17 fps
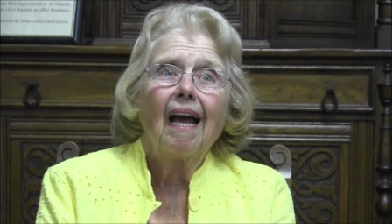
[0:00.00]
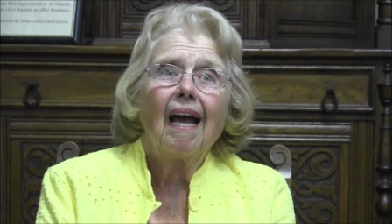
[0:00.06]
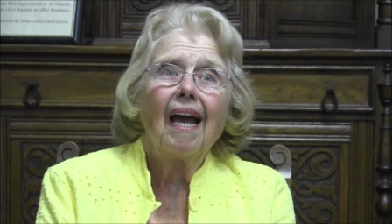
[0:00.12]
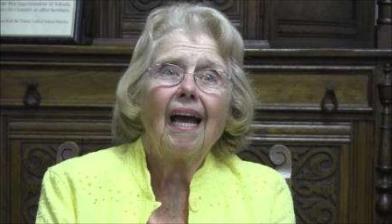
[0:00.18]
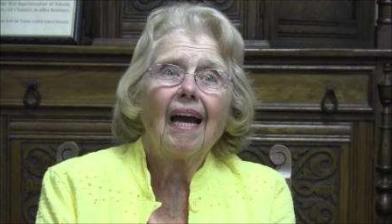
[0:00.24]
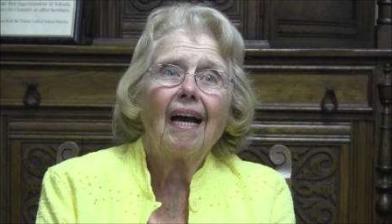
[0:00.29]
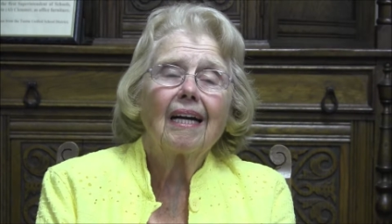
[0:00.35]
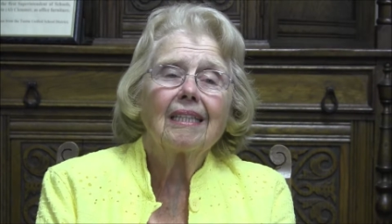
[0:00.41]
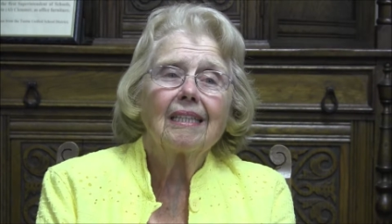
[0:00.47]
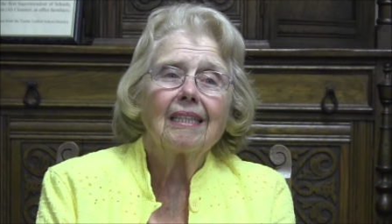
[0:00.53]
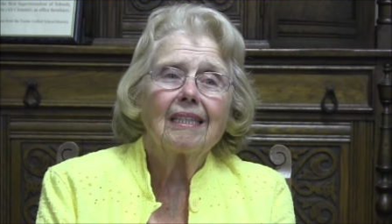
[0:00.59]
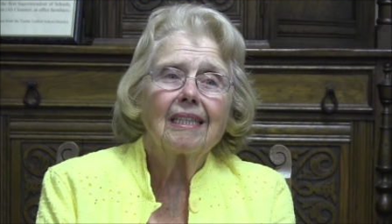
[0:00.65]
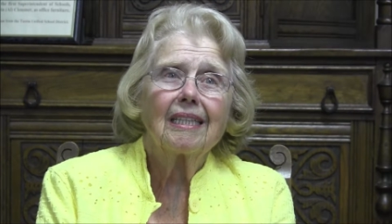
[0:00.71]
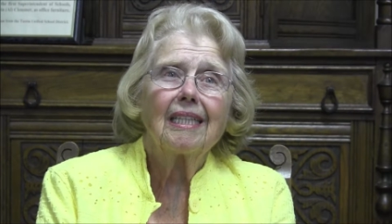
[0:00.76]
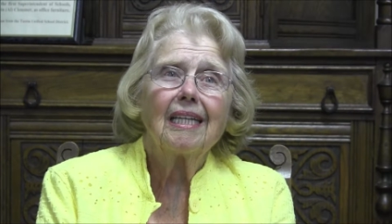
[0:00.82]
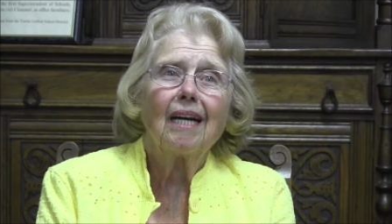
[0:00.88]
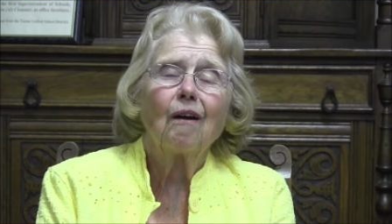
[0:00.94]
And
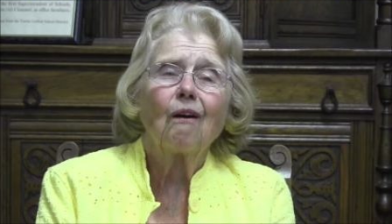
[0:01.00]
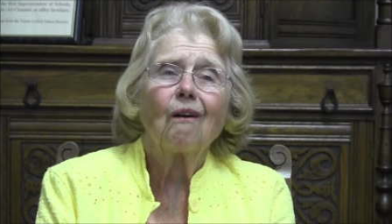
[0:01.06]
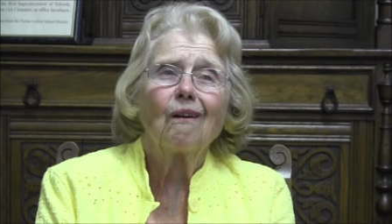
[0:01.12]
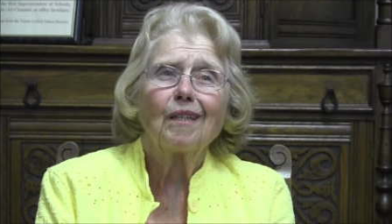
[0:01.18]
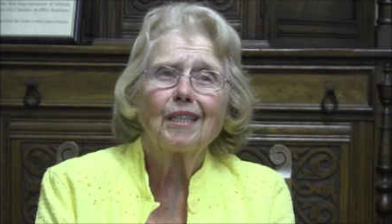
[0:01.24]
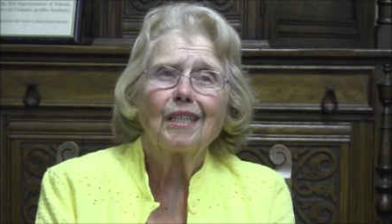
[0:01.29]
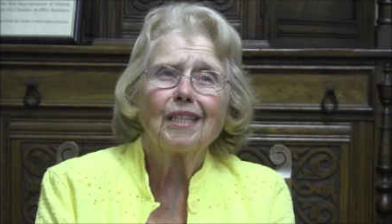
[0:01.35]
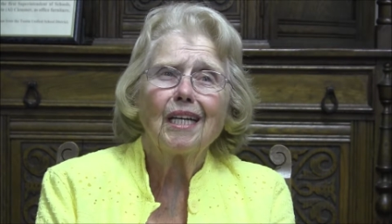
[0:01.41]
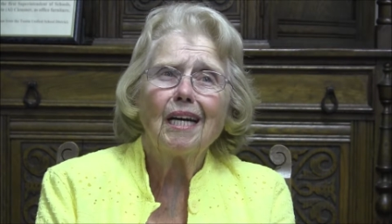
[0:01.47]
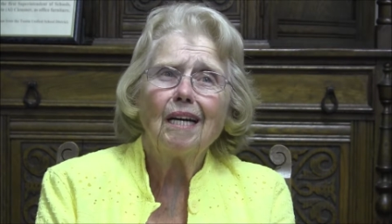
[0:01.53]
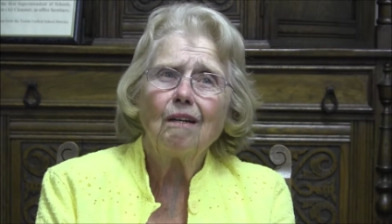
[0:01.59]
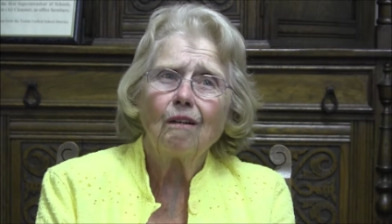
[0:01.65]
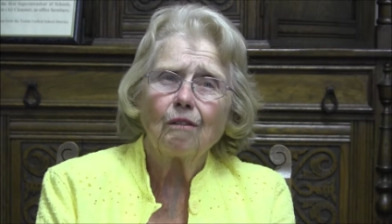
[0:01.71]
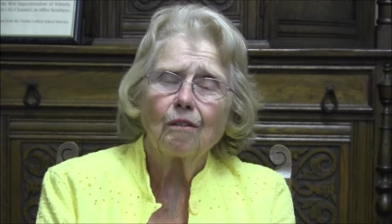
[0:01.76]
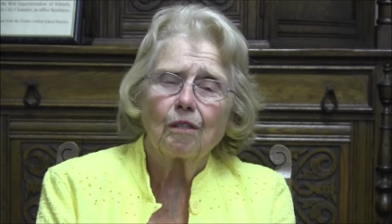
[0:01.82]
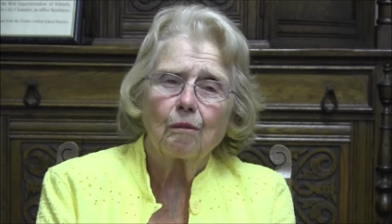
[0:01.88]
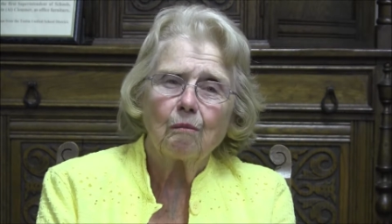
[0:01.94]
Sierra
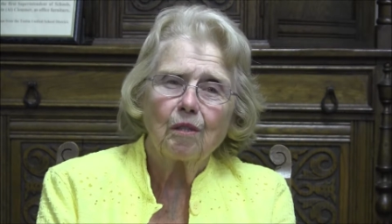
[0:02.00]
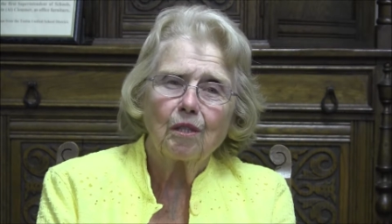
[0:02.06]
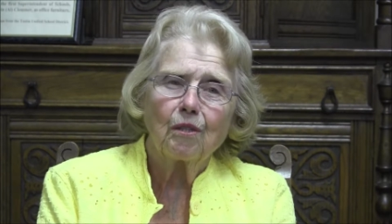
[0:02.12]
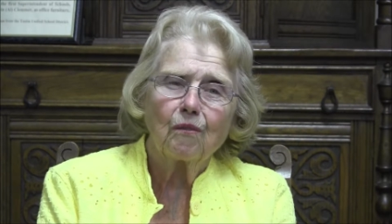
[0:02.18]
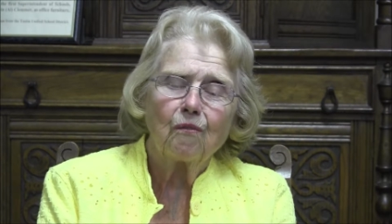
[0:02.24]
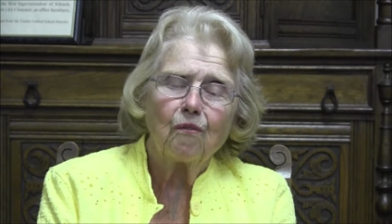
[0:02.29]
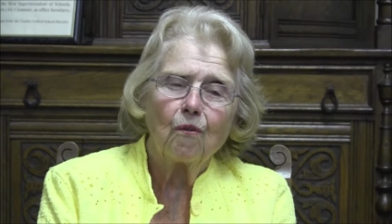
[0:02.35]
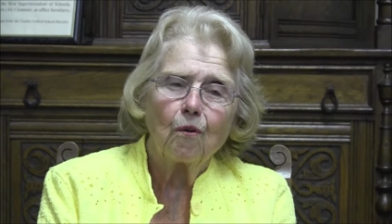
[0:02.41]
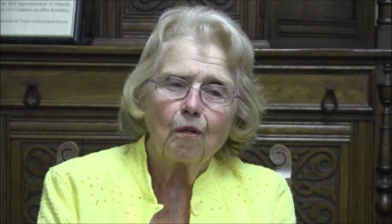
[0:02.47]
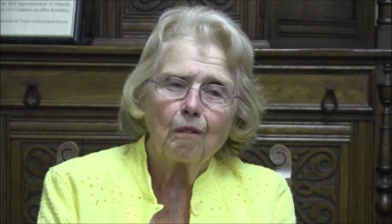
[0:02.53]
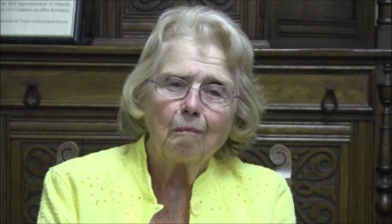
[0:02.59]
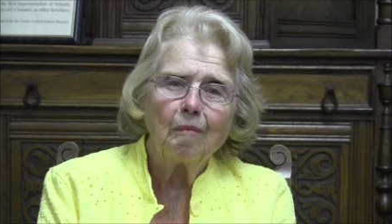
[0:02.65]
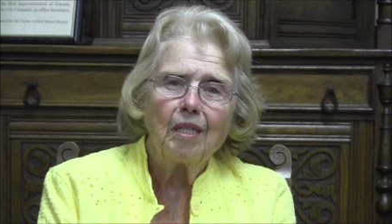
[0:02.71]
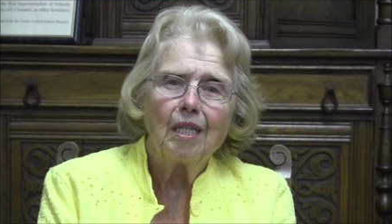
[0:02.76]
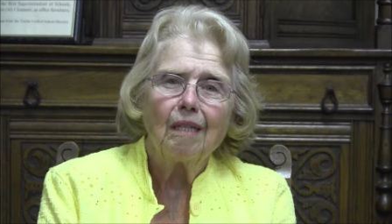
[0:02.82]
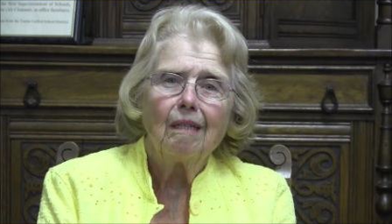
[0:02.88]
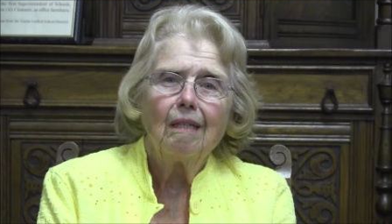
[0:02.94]
Singles was
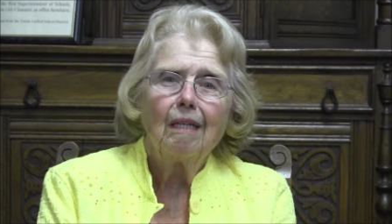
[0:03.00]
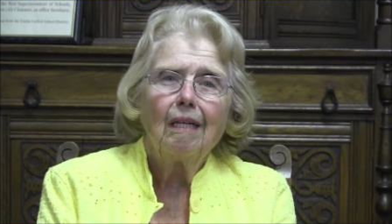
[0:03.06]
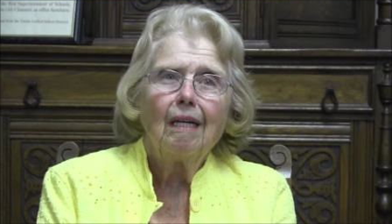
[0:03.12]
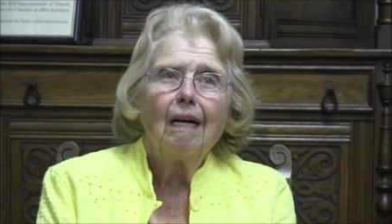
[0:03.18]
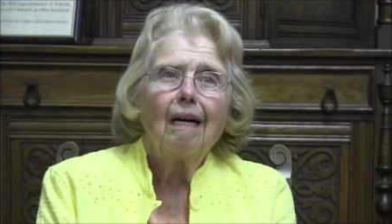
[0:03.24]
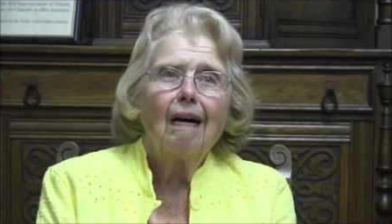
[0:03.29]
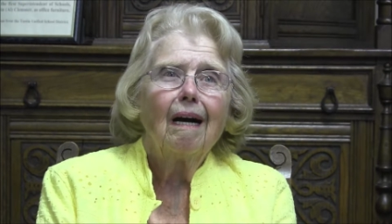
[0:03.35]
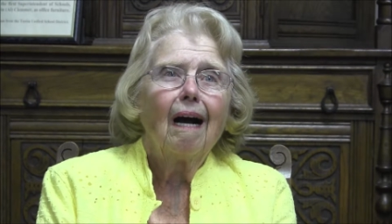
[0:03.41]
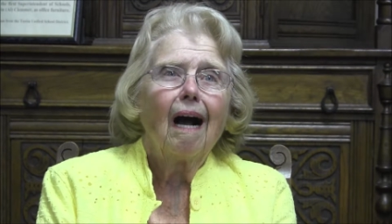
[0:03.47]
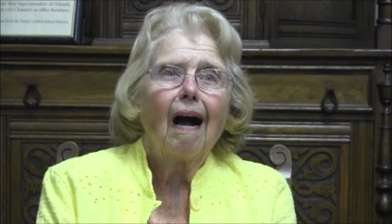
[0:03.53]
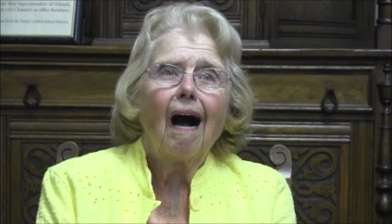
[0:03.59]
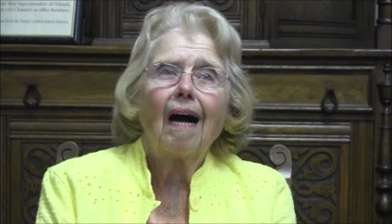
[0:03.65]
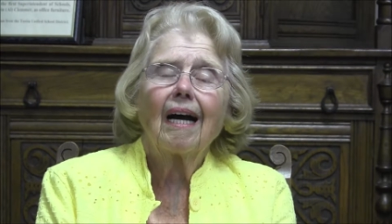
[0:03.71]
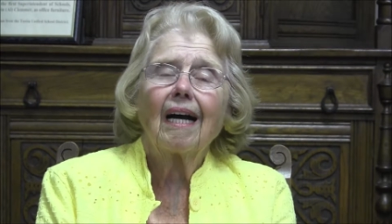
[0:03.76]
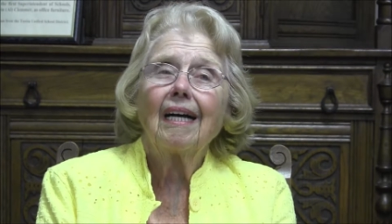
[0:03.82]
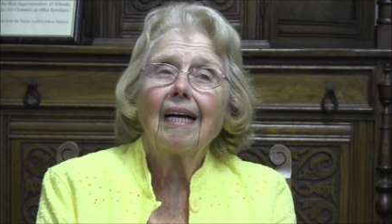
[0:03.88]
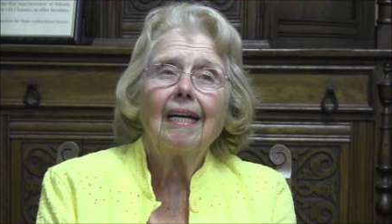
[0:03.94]
formed.
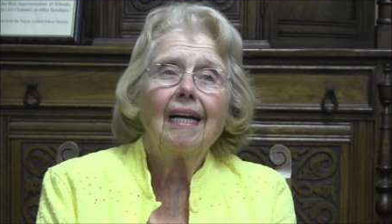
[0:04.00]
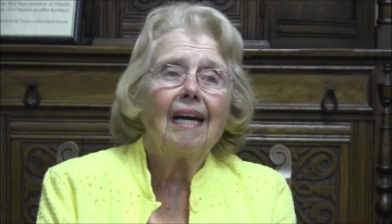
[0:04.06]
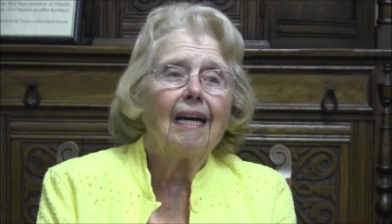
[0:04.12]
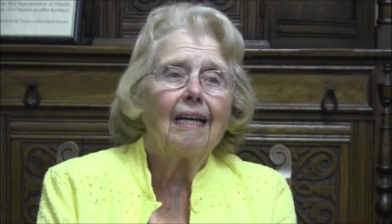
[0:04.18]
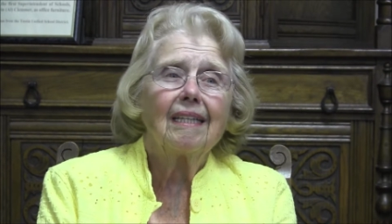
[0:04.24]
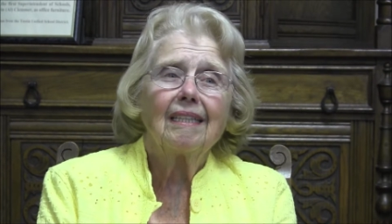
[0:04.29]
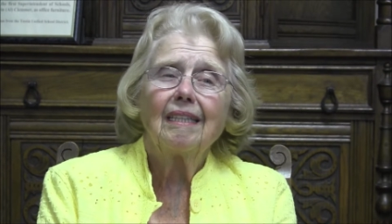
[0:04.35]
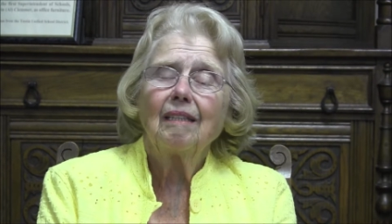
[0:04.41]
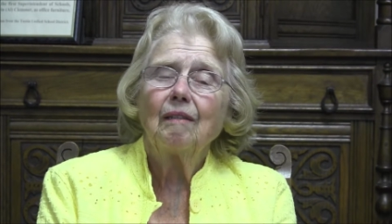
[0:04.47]
He